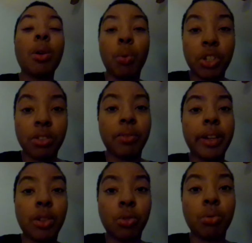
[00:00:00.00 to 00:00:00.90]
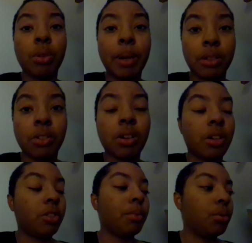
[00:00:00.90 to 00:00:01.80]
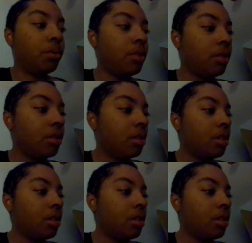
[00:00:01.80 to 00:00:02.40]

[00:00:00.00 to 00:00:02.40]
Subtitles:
which is very true about the Taurus moons,